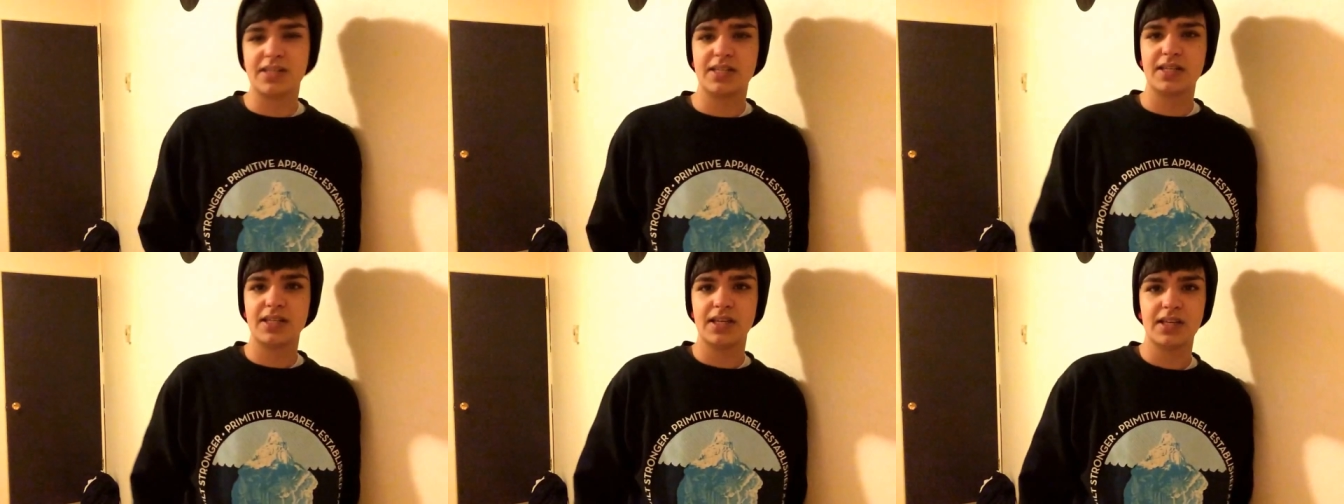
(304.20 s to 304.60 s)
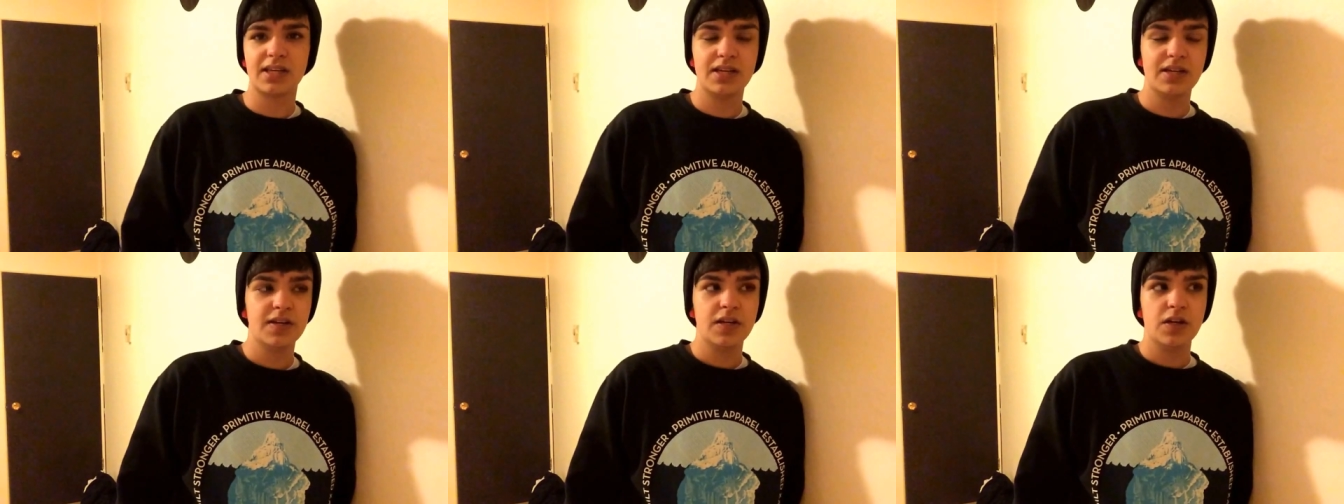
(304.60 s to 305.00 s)
that like
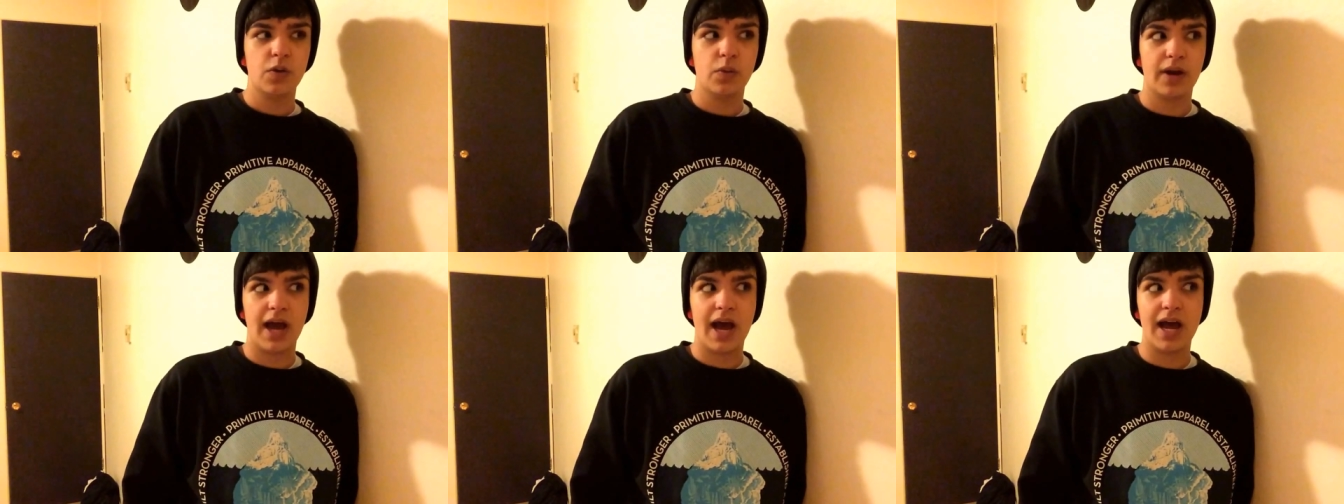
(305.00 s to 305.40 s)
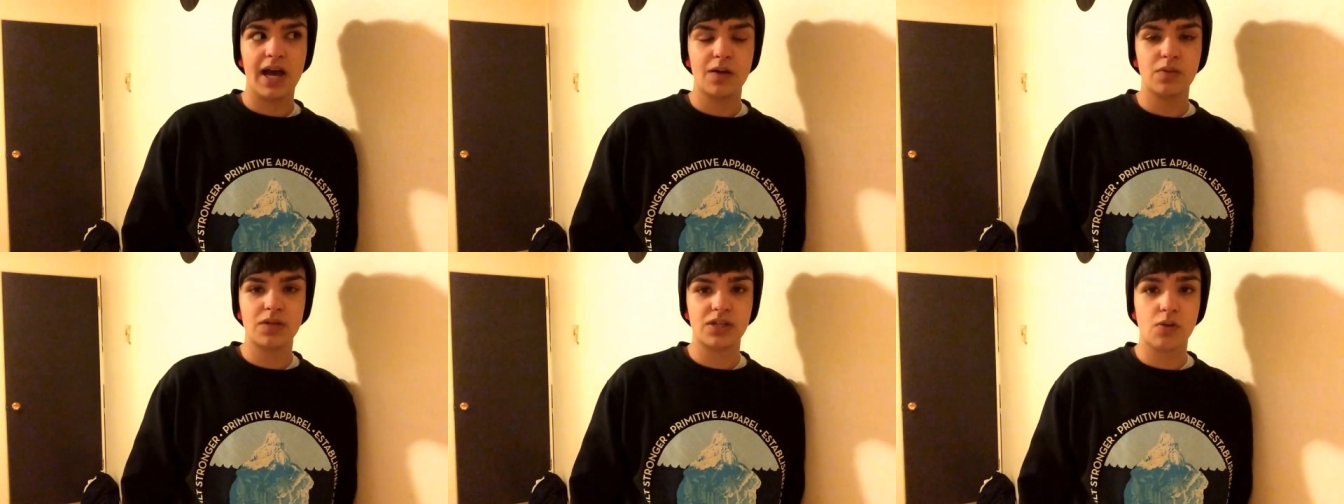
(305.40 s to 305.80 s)
when I
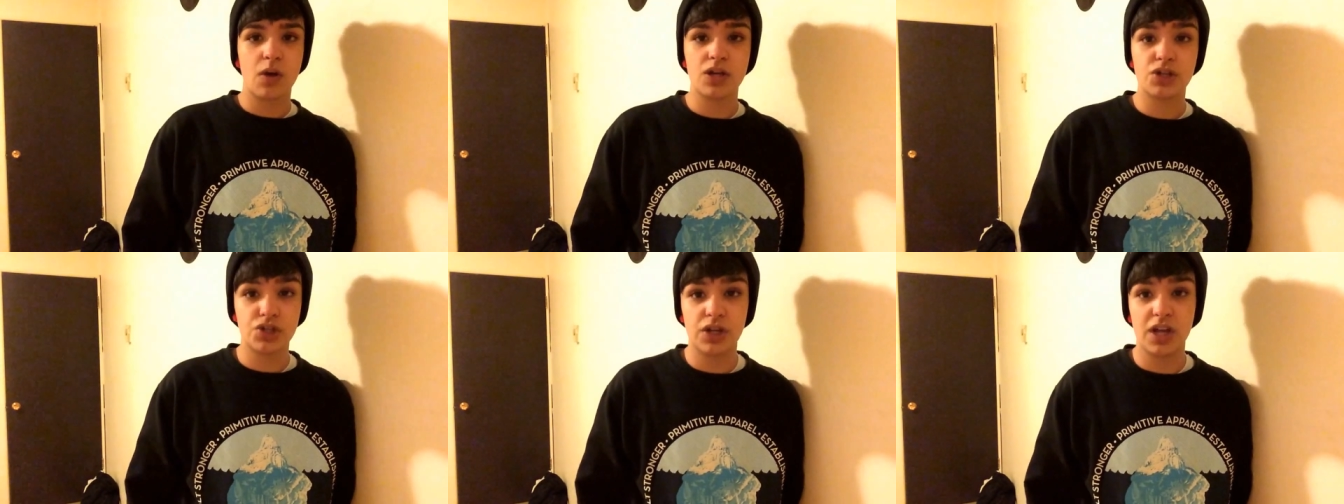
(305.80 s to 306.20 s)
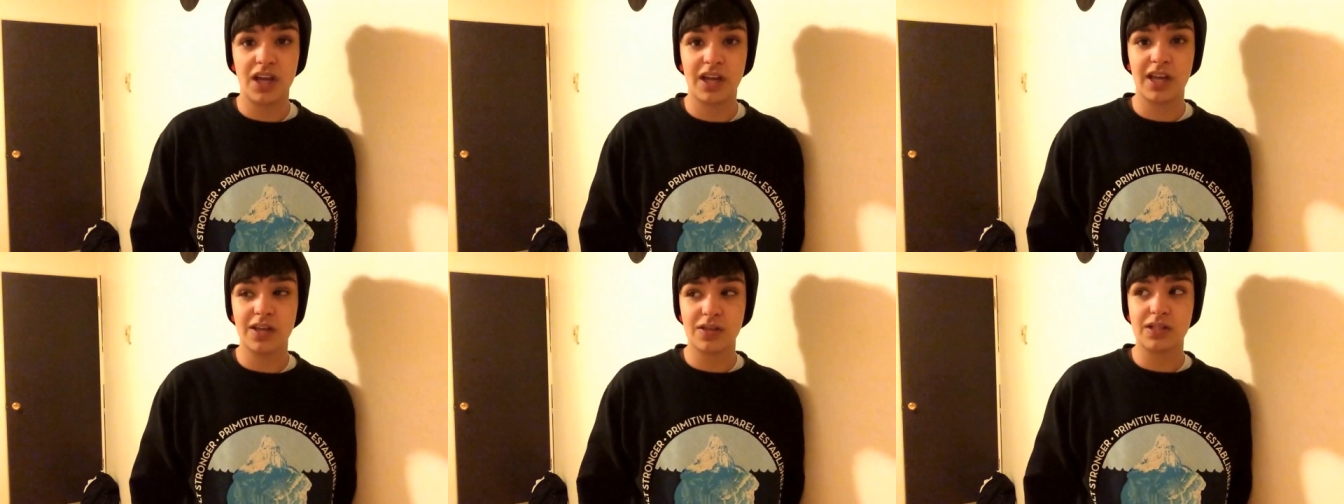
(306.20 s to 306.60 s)
was
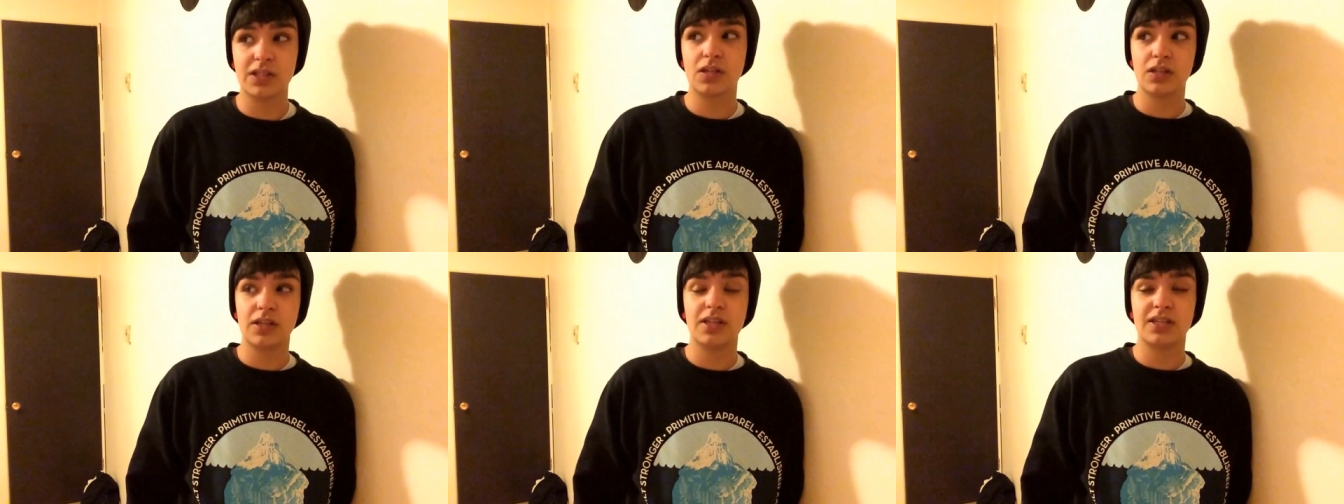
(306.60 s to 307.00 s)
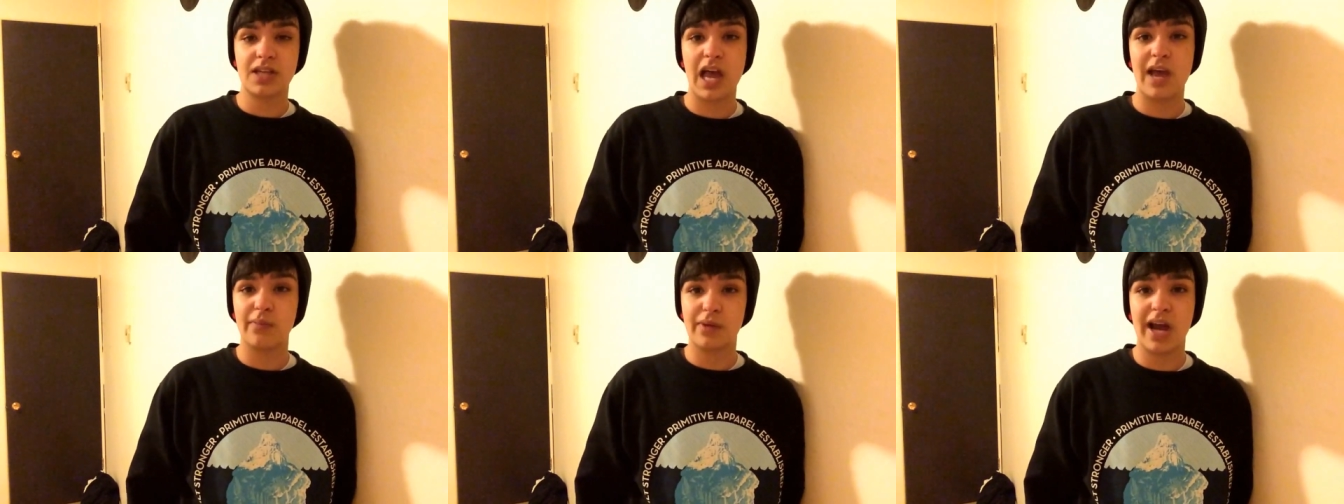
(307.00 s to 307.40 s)
questioning is literally the
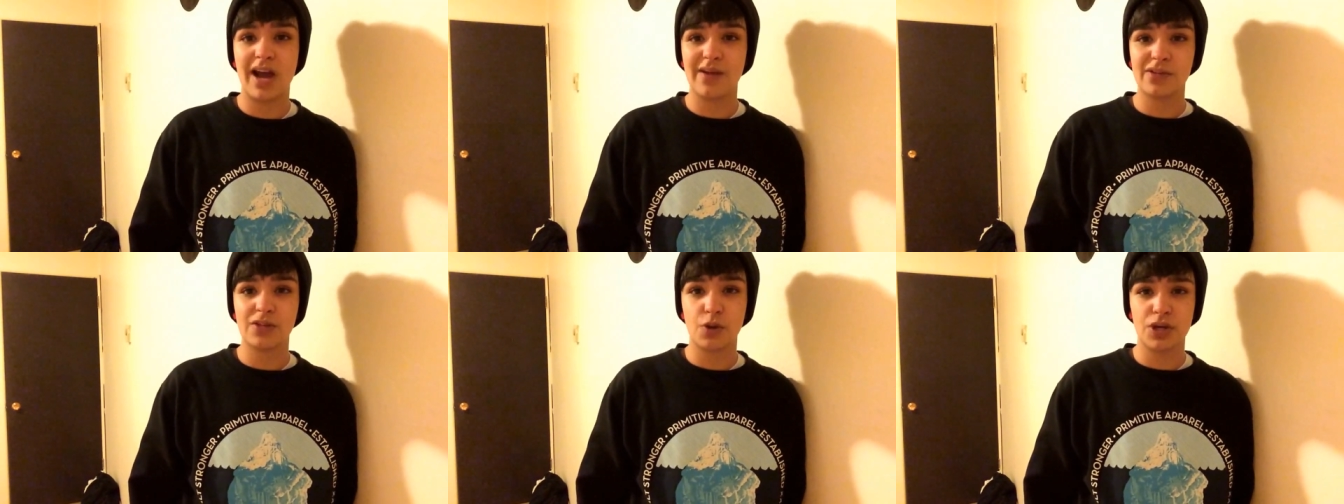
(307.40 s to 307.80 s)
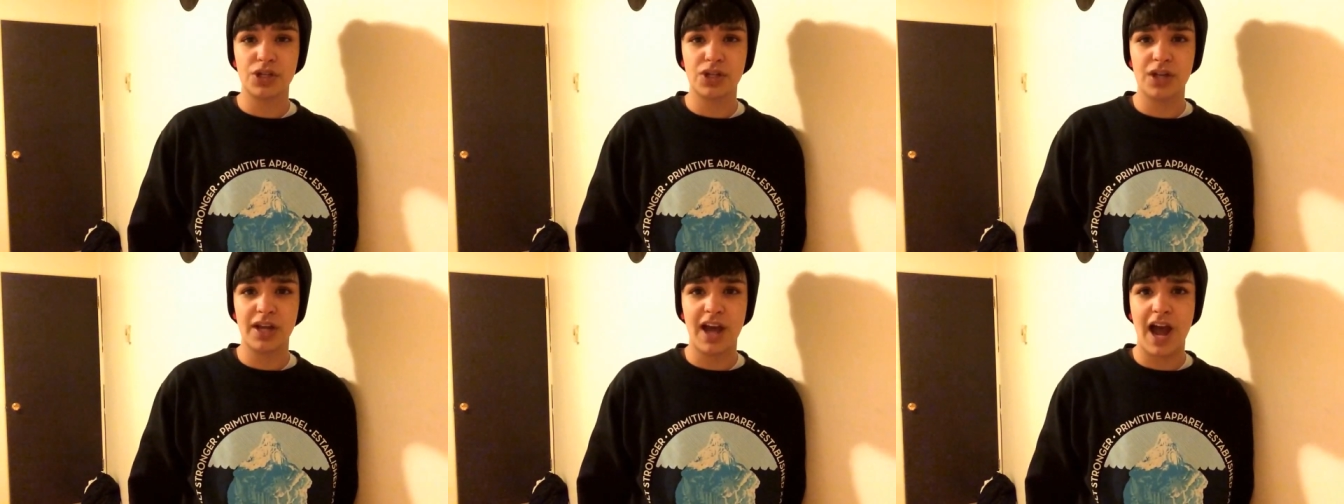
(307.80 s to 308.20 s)
time when I was questioning.